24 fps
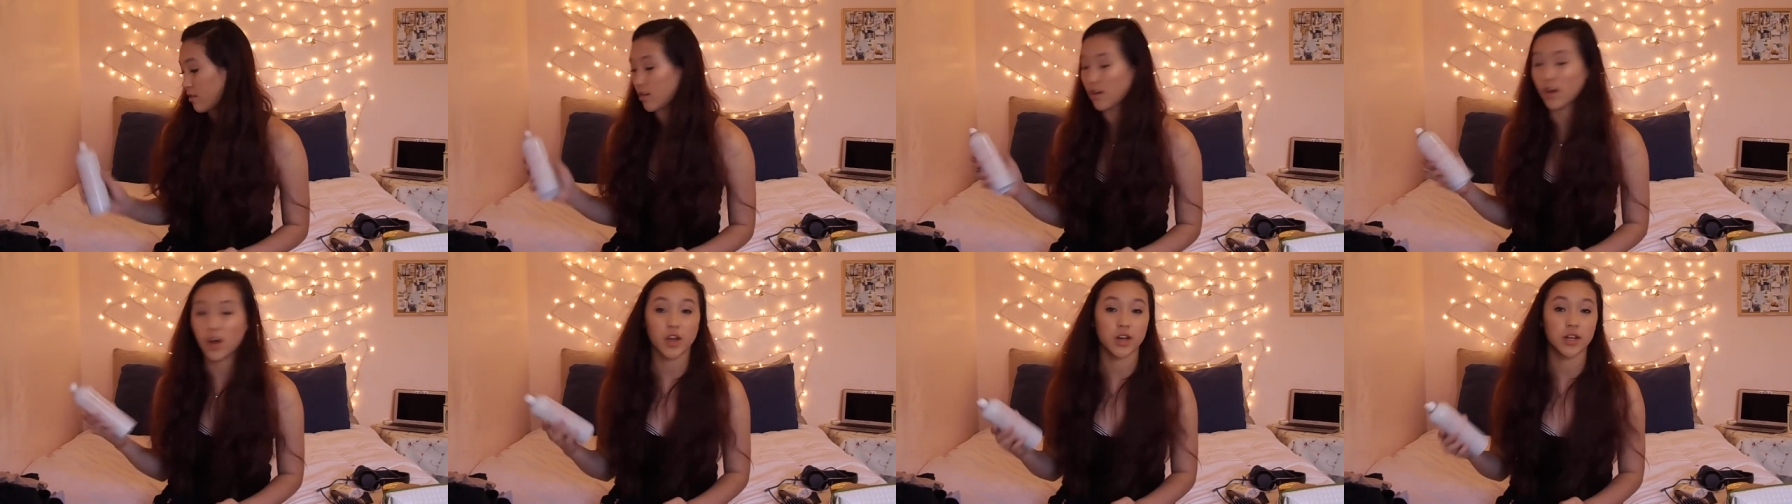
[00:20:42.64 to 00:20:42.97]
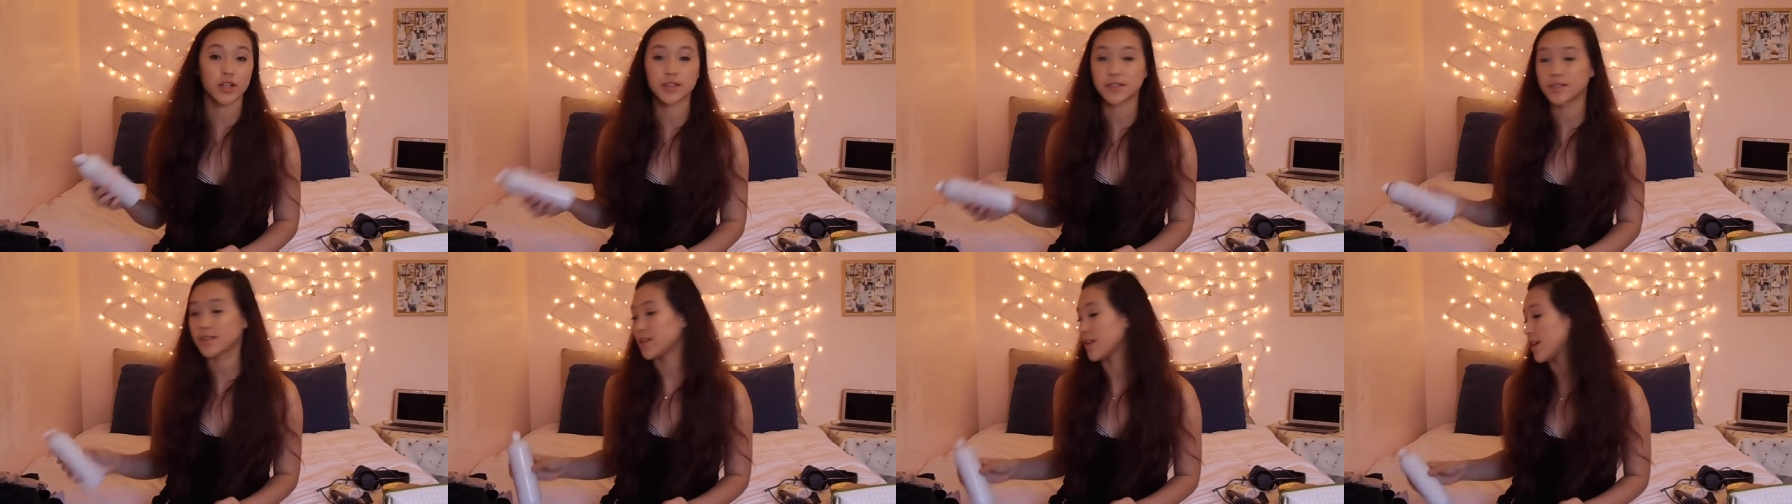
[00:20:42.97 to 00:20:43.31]

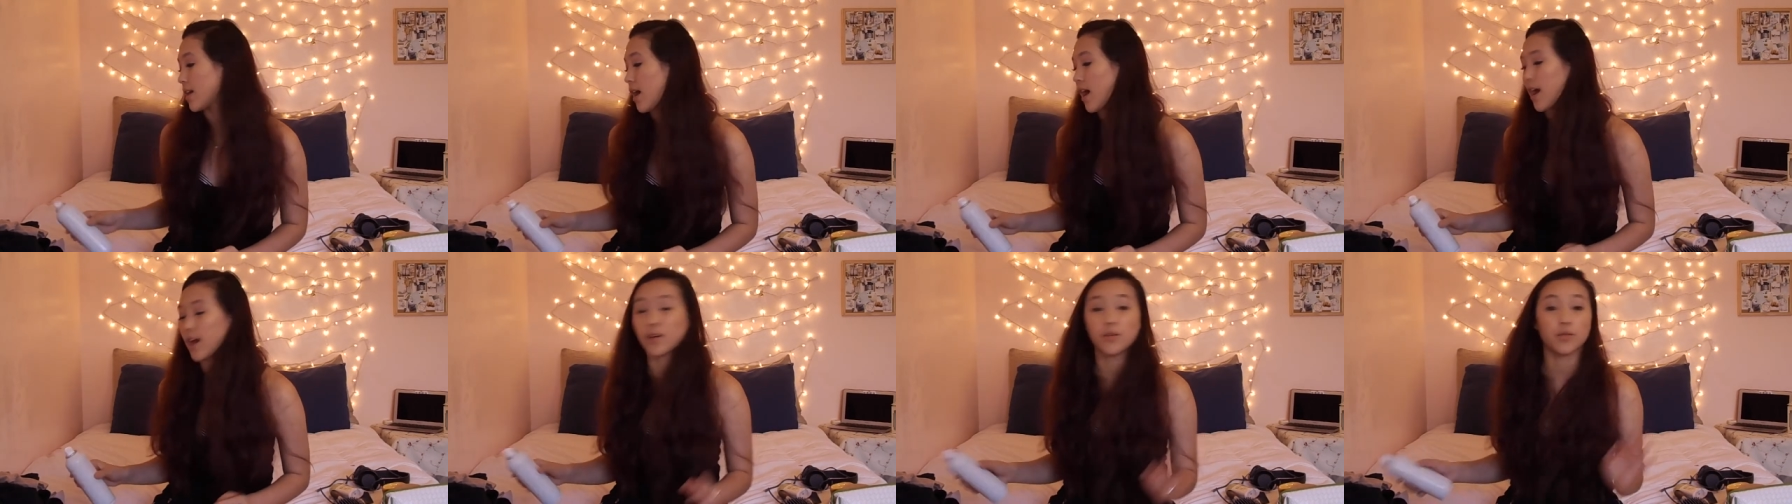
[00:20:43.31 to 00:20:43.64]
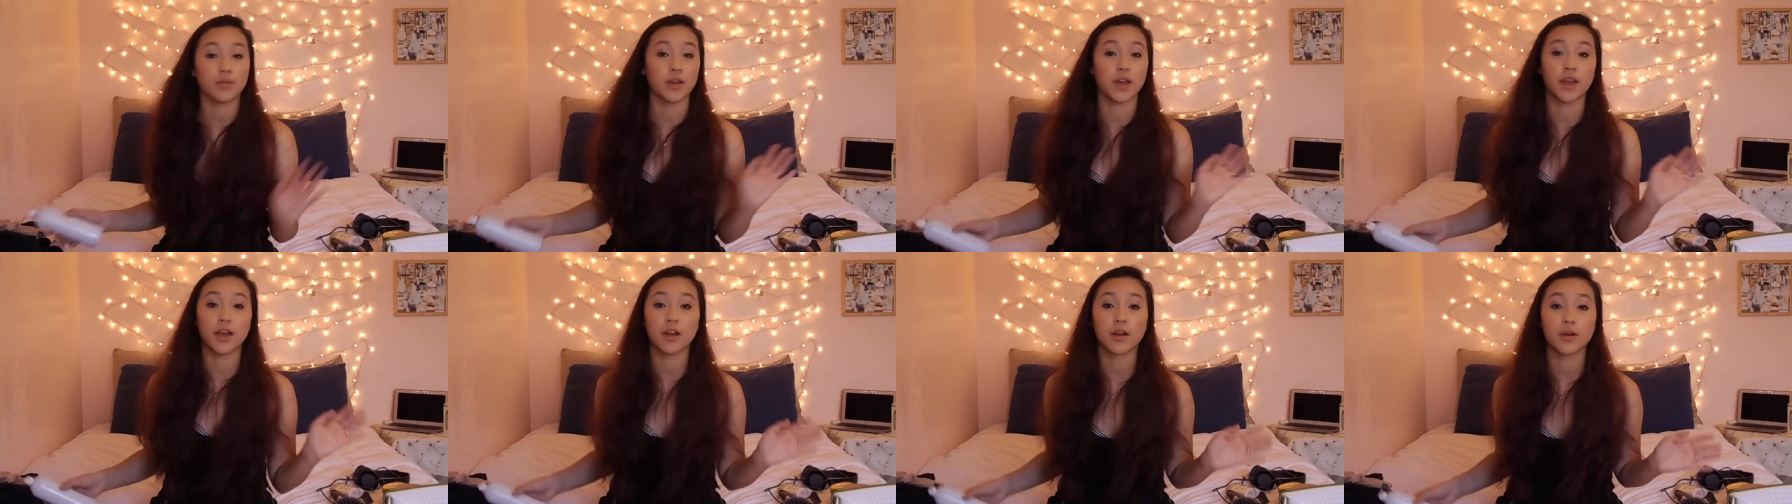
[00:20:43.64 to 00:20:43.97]
Honestly, I
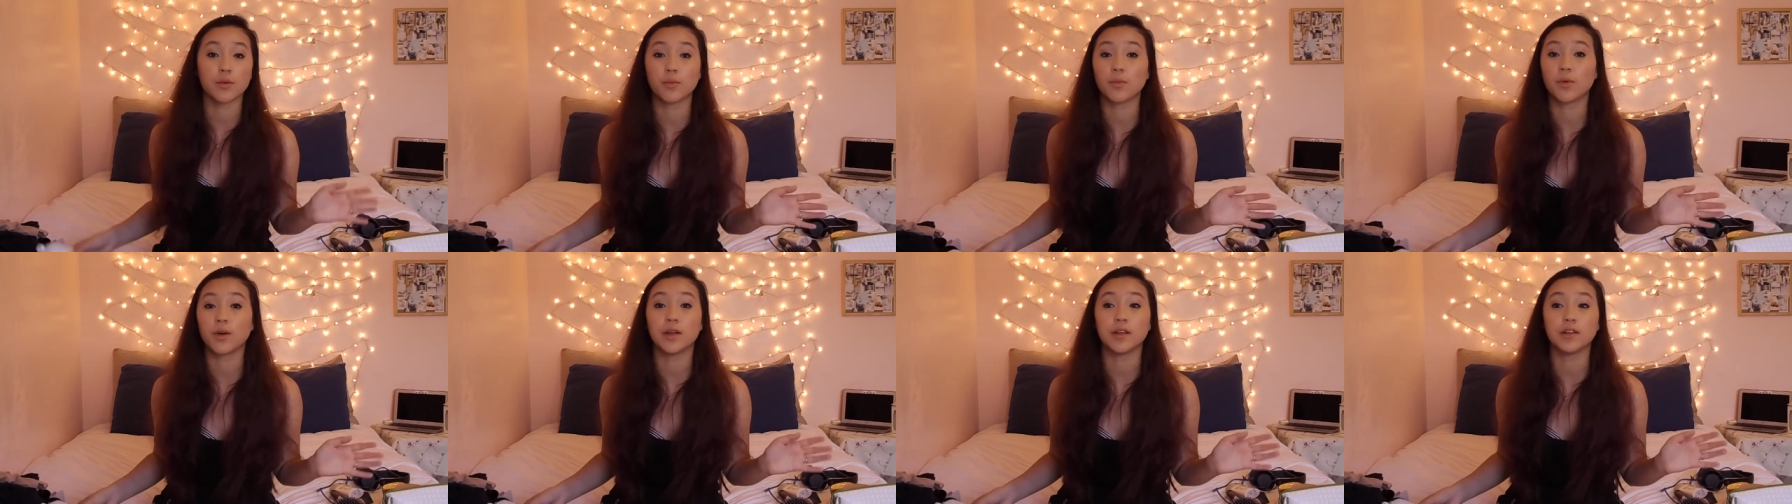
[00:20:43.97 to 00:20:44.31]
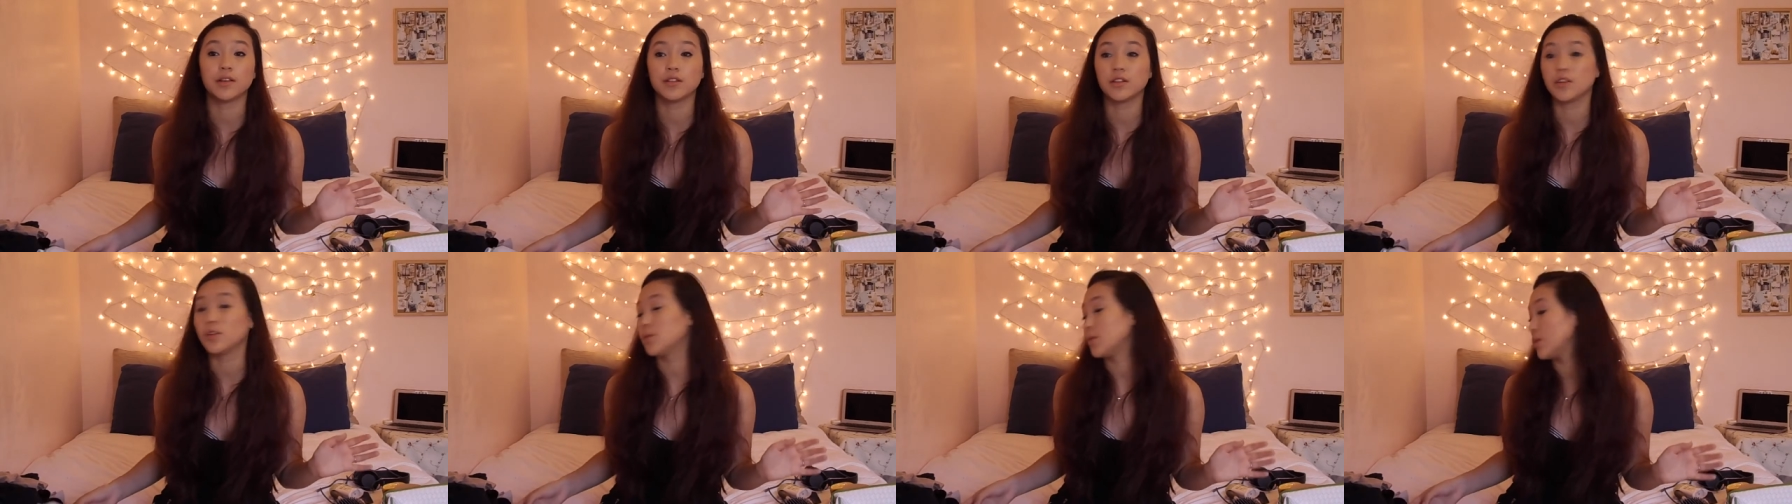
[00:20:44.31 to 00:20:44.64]
don't care what
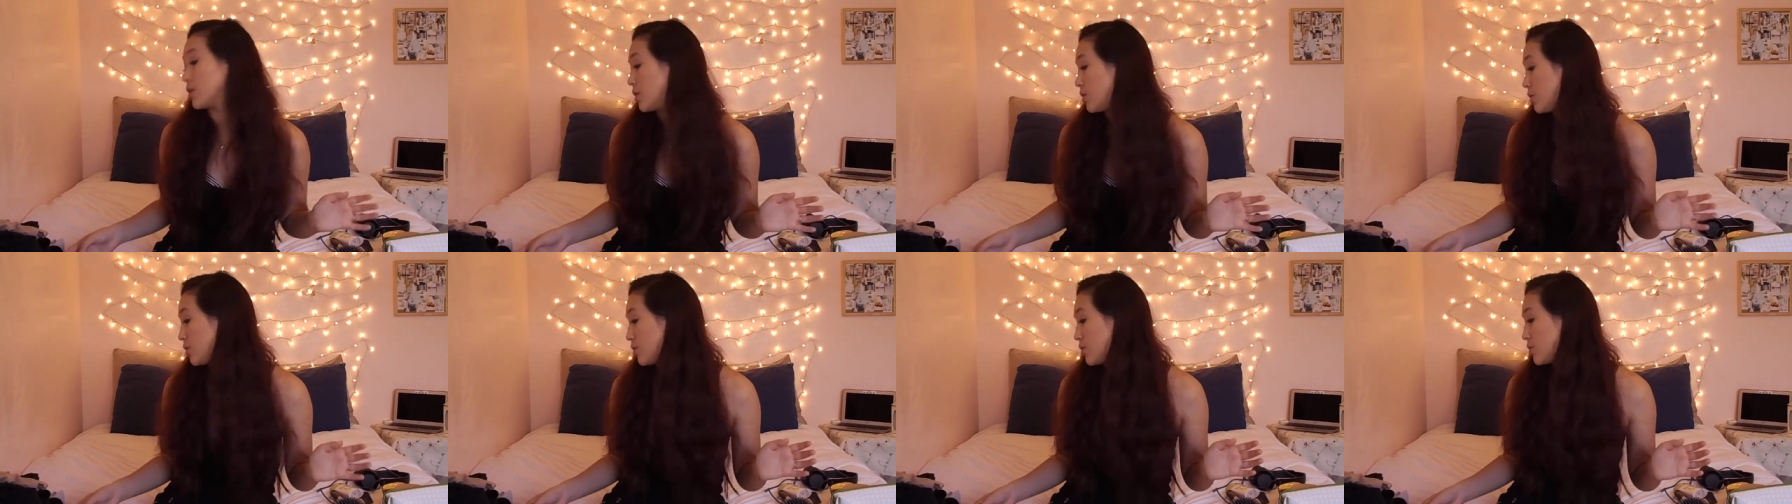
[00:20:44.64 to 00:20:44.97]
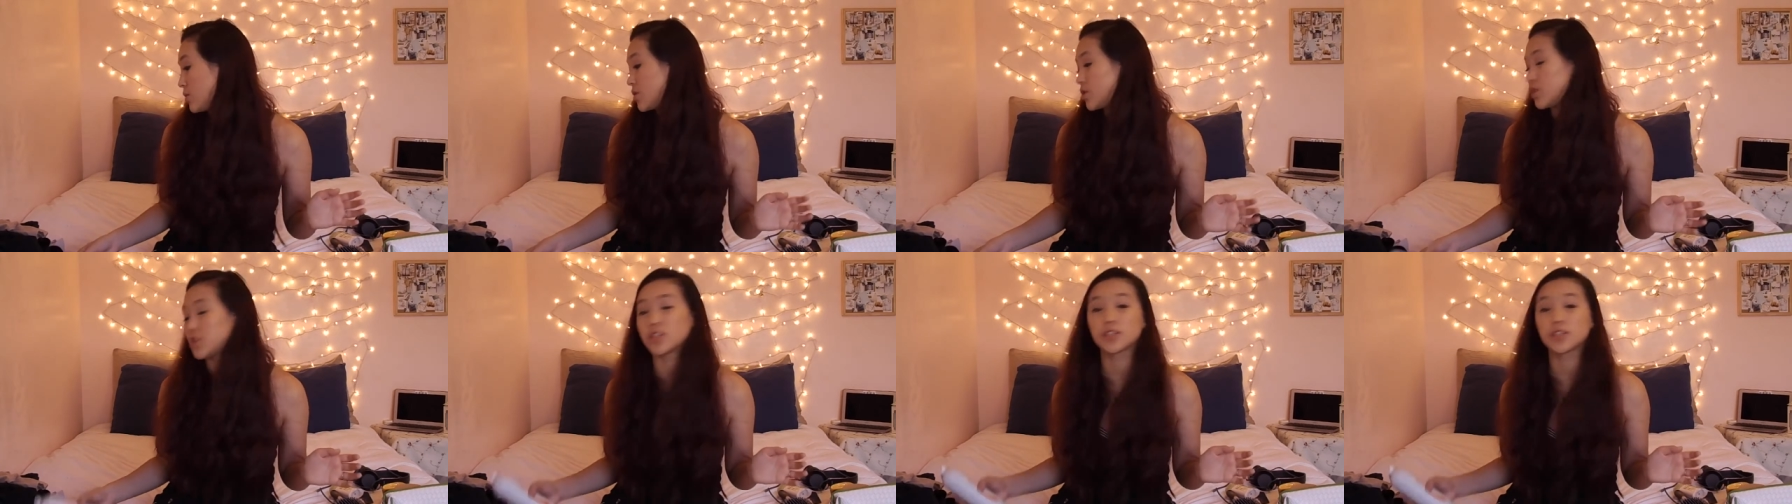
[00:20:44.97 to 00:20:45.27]
you use.